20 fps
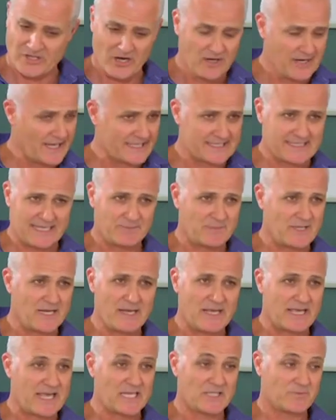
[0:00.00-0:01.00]
Don't accept
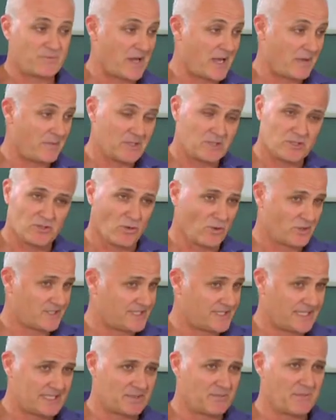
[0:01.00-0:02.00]
any cash payments or
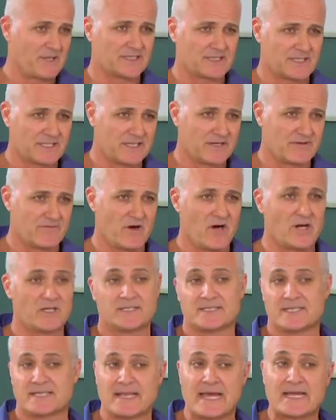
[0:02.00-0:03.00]
6 months in
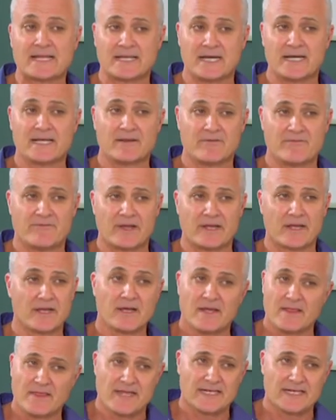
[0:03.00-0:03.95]
advance and that kind of thing.